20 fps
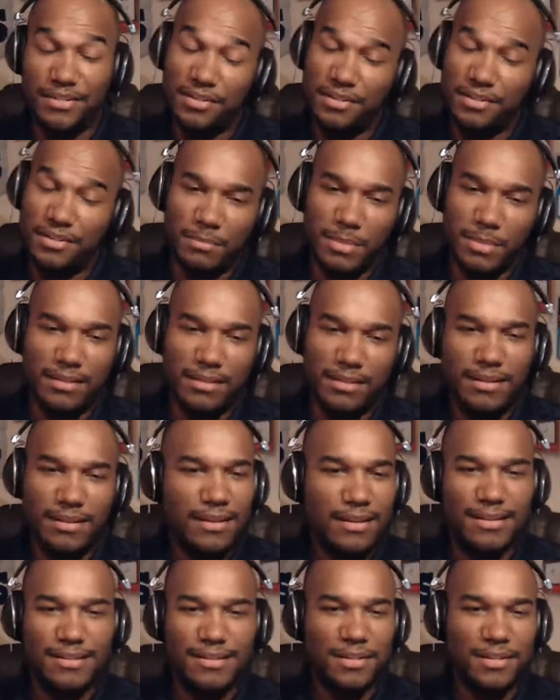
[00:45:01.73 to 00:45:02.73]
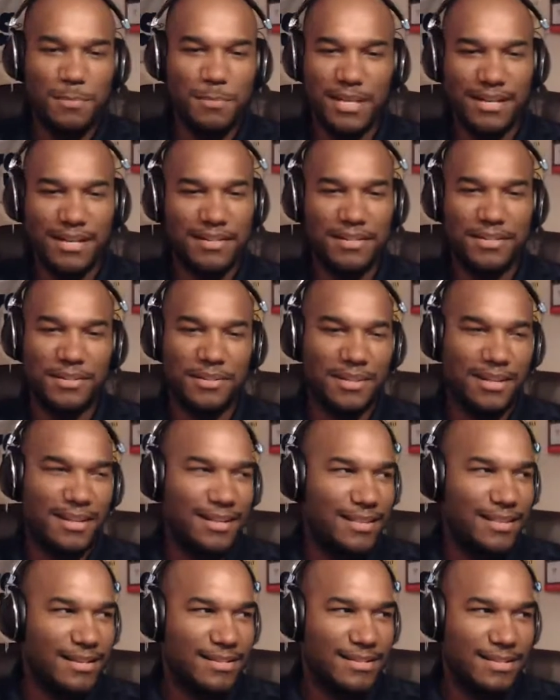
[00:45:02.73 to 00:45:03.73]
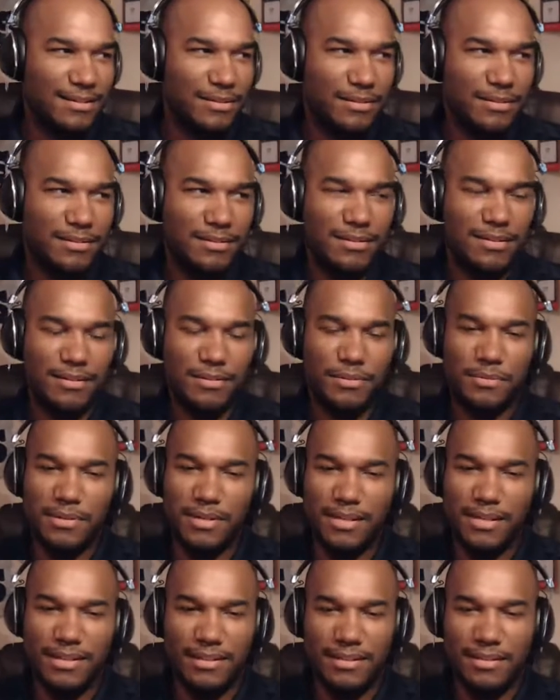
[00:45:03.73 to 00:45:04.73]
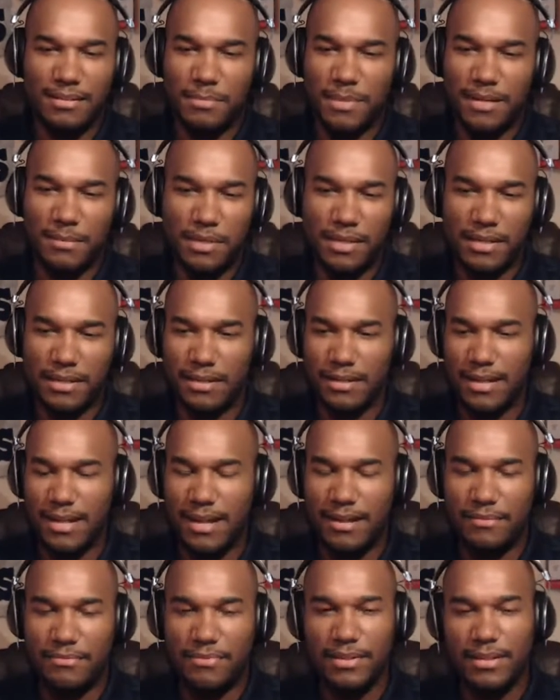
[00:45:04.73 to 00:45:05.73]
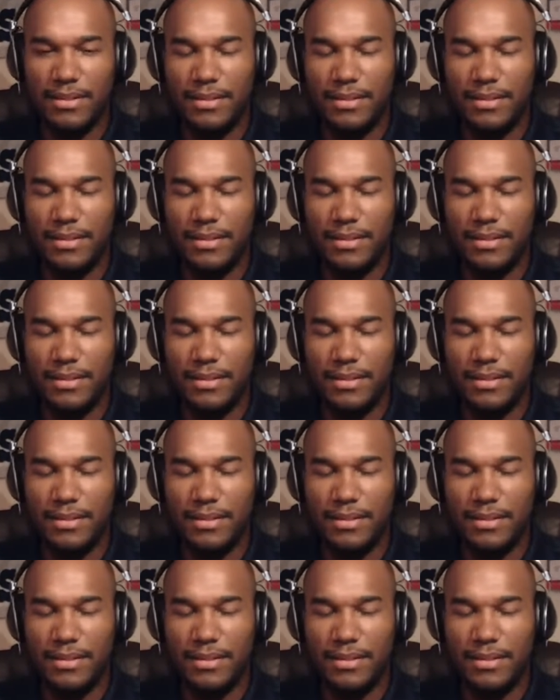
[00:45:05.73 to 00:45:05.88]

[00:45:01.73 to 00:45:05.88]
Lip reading: shouldn't be. It shouldn't be an issue. That's such ridiculous amount of money to have.